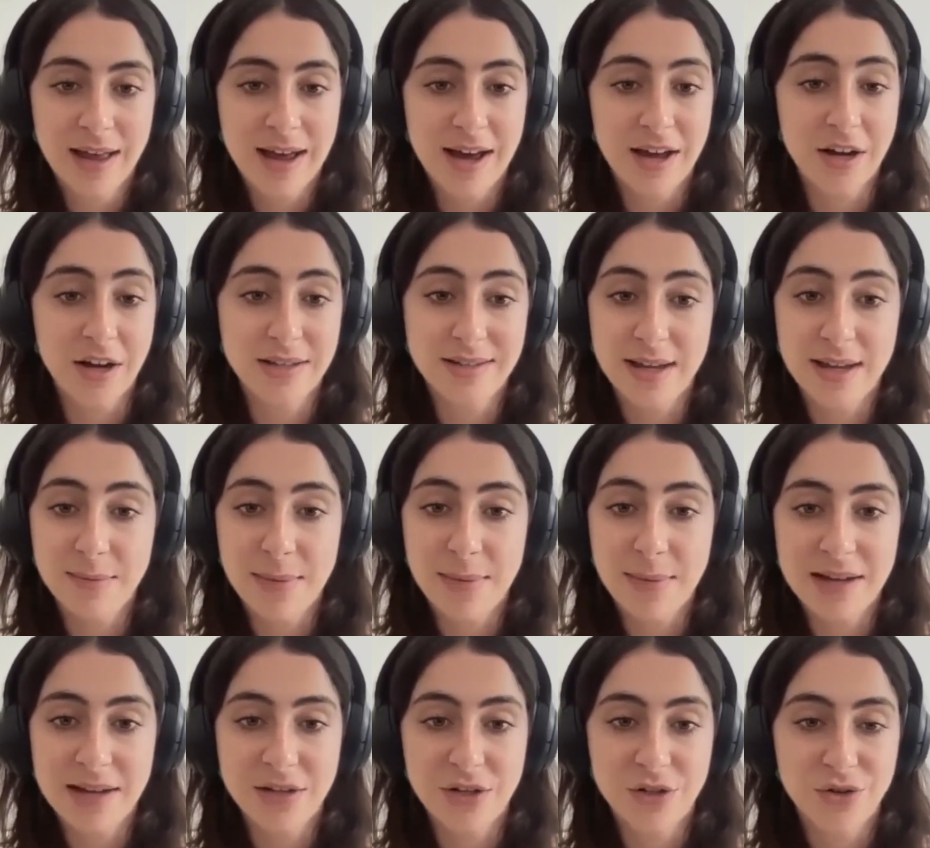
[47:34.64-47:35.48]
And I say
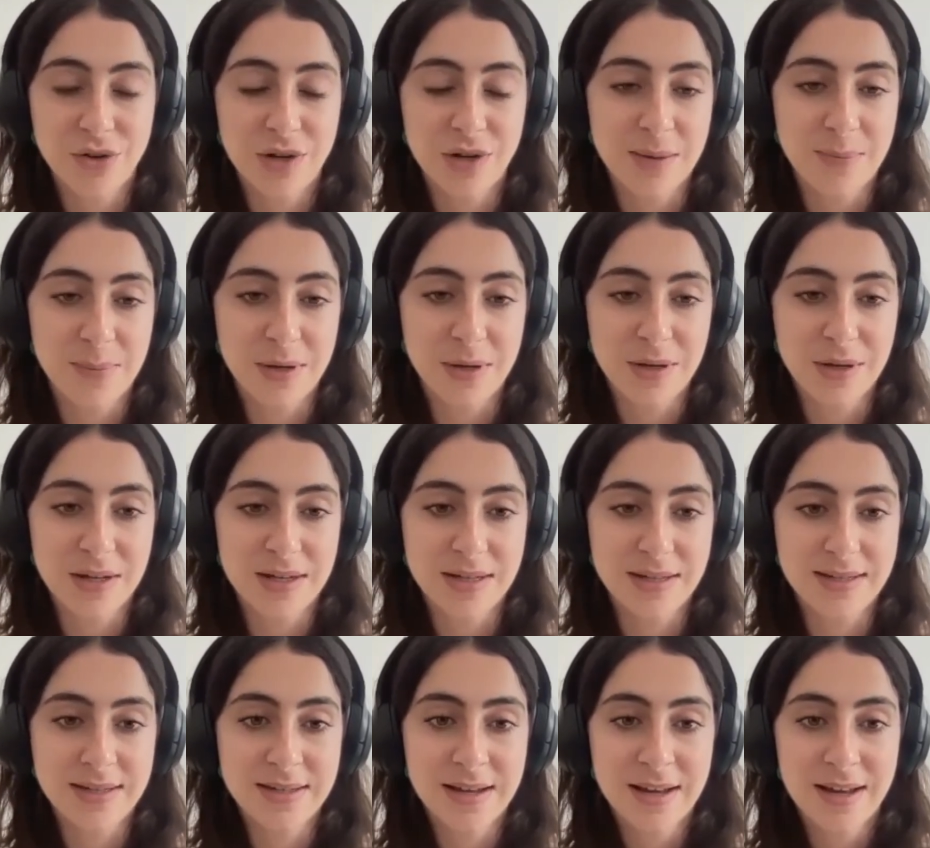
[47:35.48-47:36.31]
mandatory
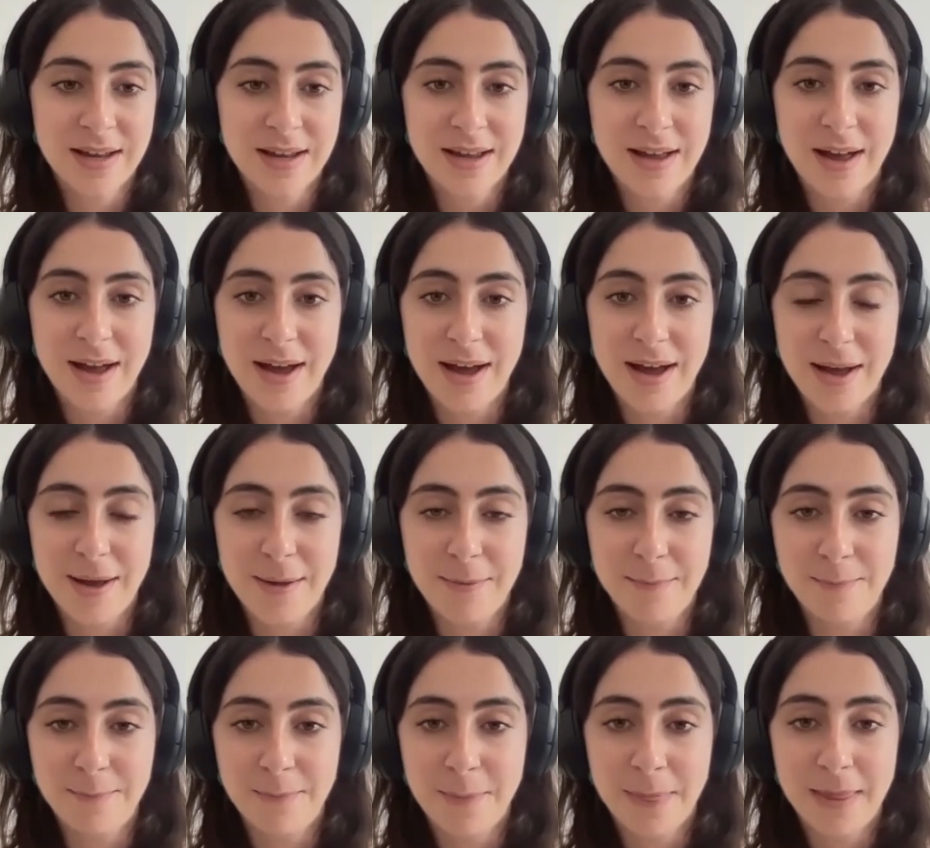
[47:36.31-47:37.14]
because
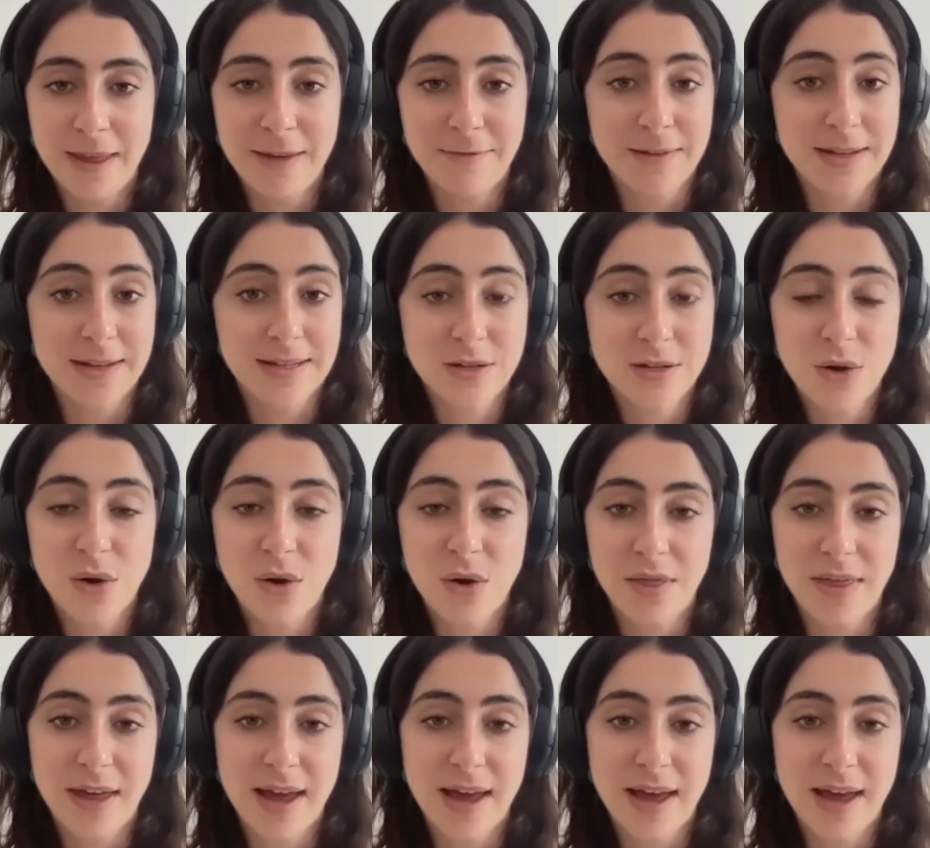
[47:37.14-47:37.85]
if it's not,